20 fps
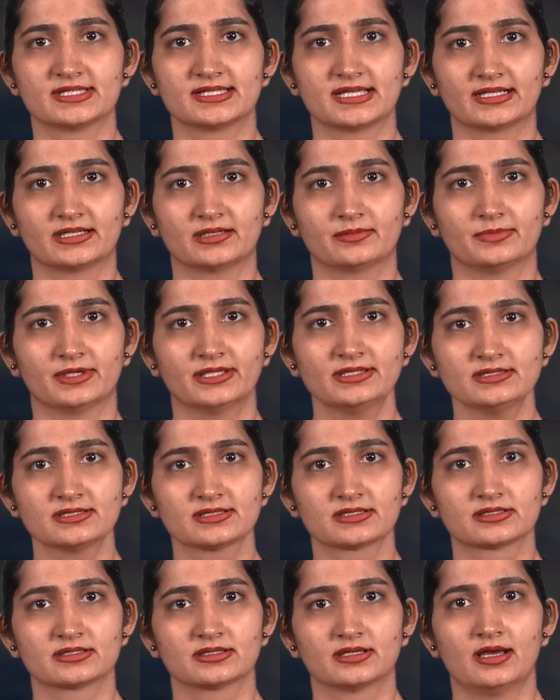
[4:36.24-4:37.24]

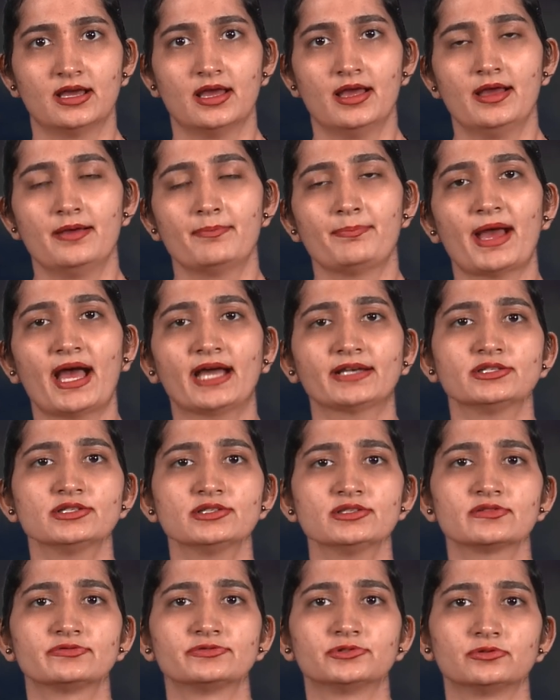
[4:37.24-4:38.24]
settlements.
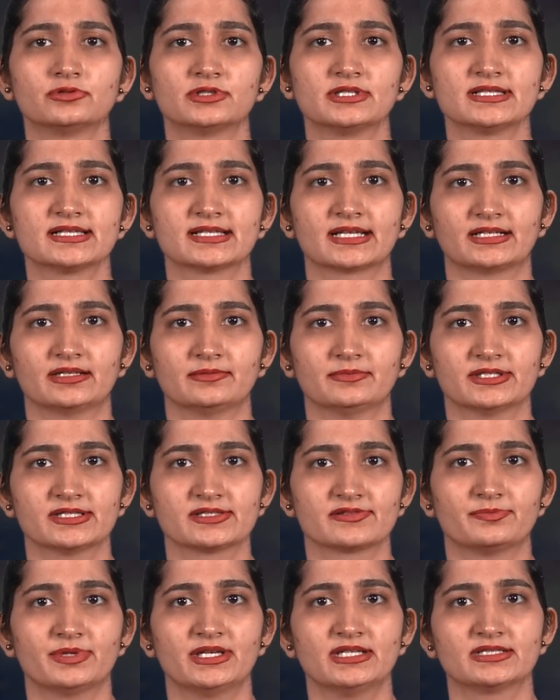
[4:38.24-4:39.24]
Patterns of rural settlements
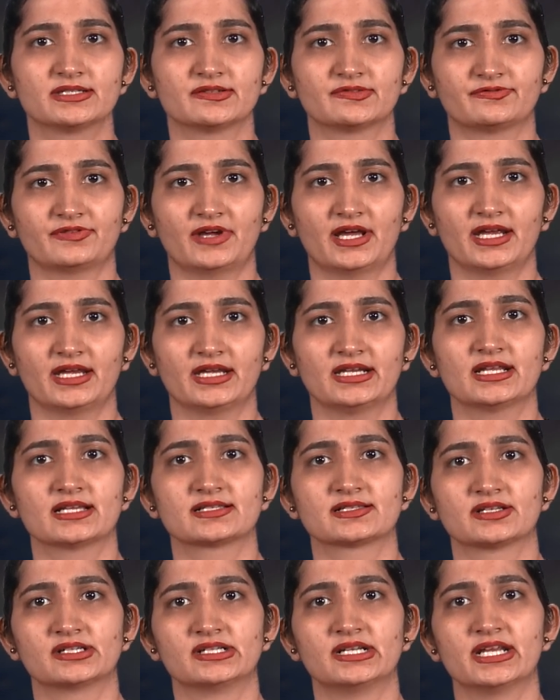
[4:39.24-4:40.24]
have been defined
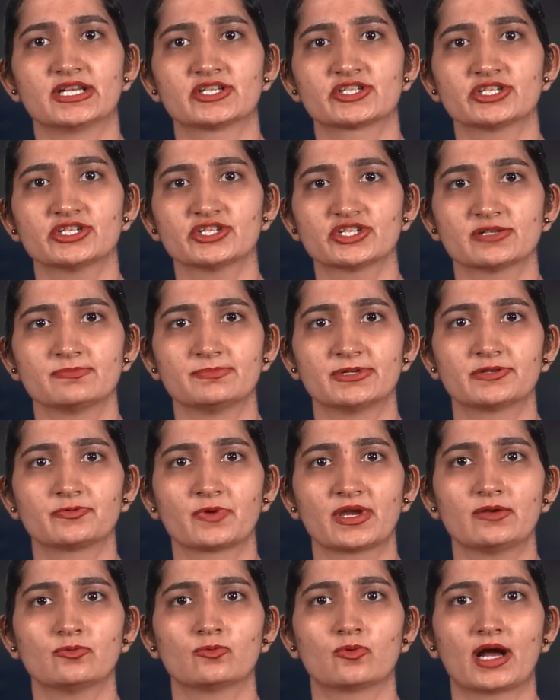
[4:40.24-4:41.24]
as a relationship
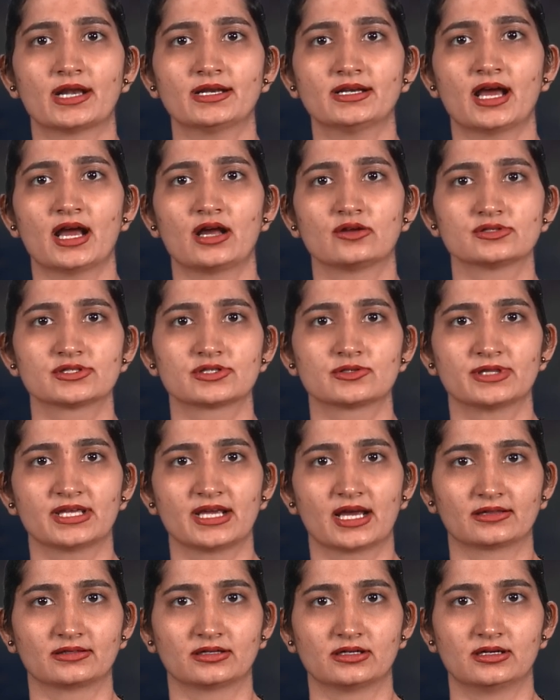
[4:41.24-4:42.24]
between one house to
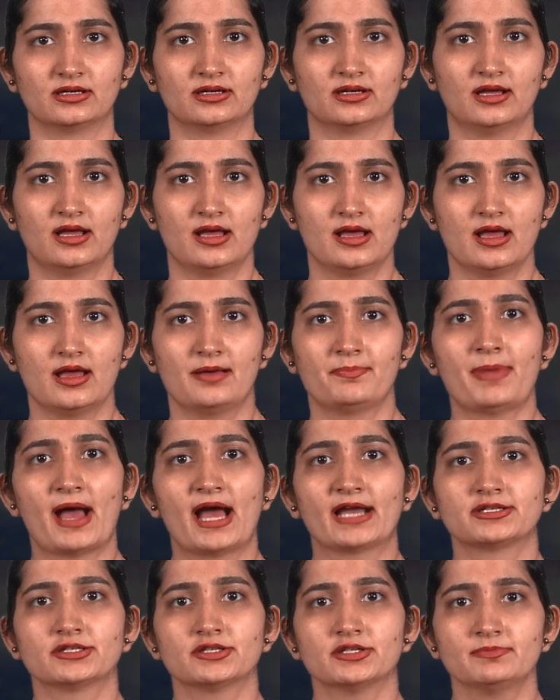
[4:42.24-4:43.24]
the other.
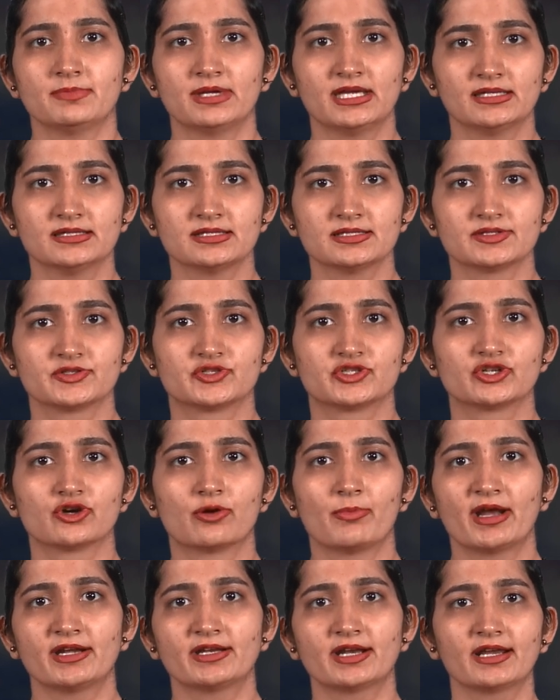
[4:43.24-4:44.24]
Pattern means the
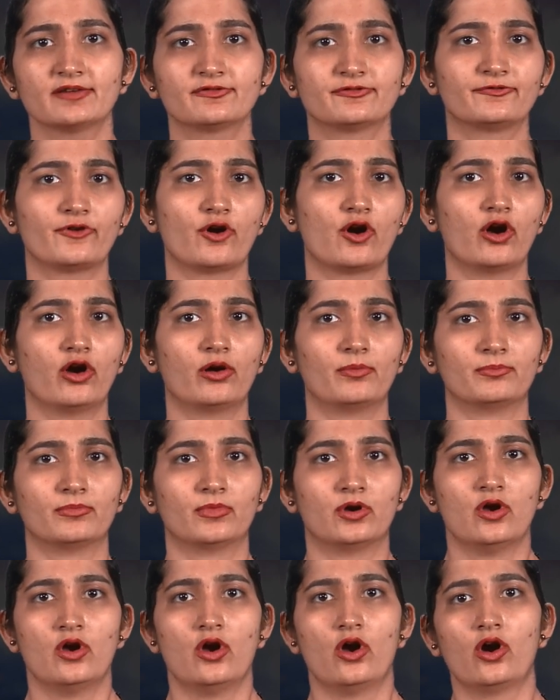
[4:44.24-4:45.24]
geometric form
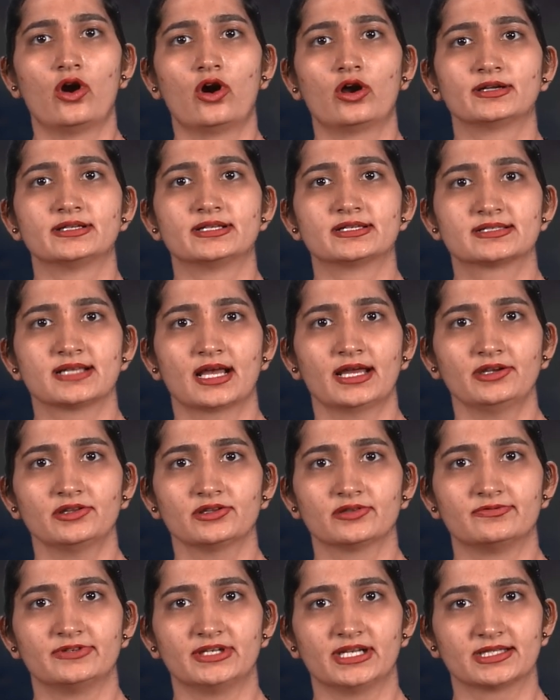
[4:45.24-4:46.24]
or design of
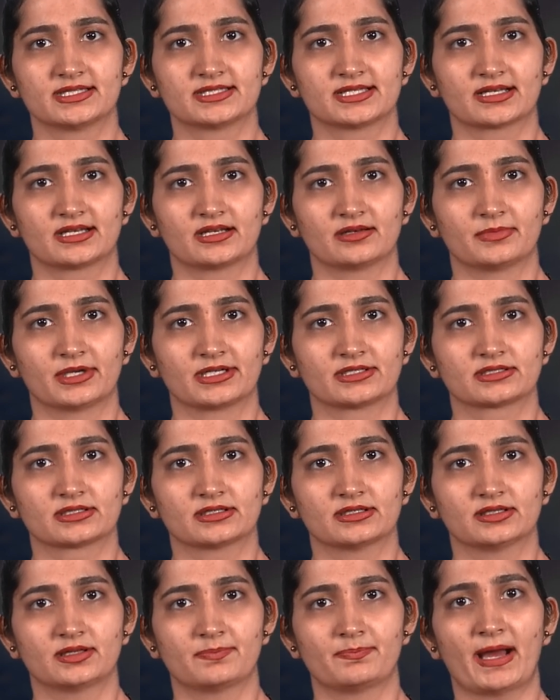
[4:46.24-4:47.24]
the village settlement.
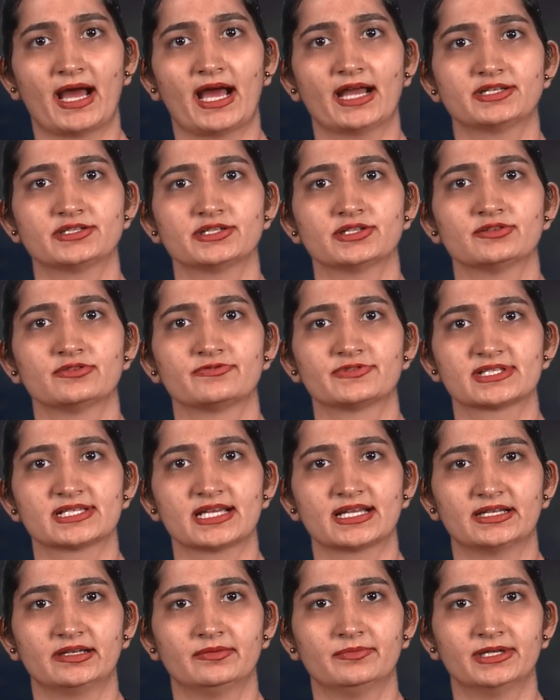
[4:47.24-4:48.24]
The pattern of a
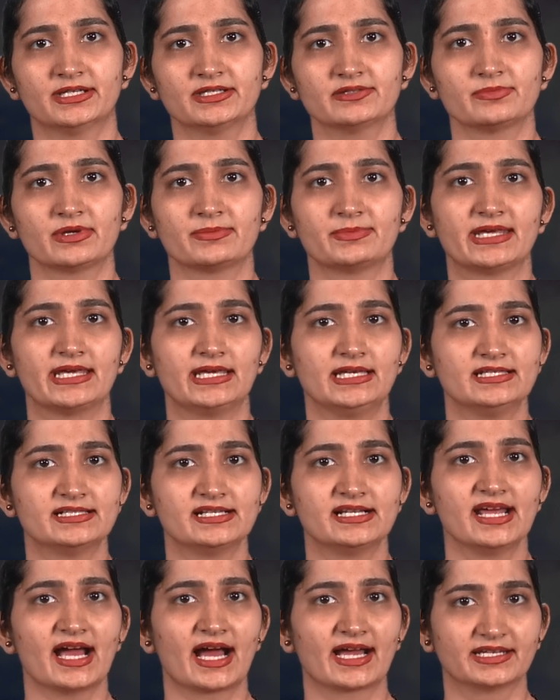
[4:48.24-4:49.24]
settlement may be
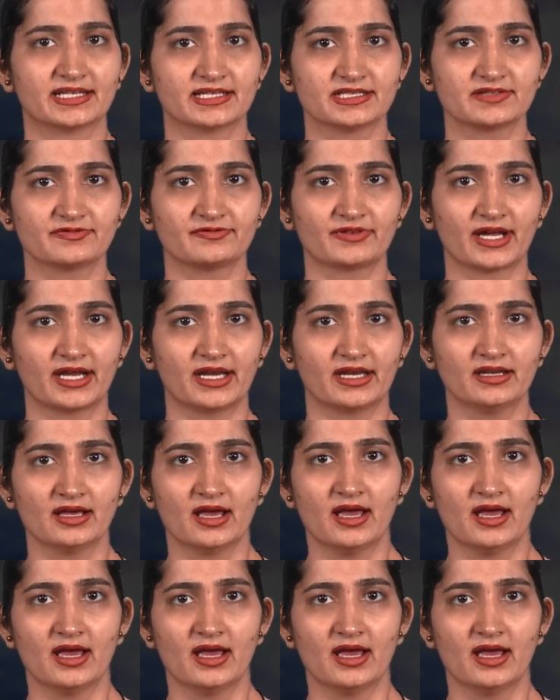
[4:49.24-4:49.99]
easily identified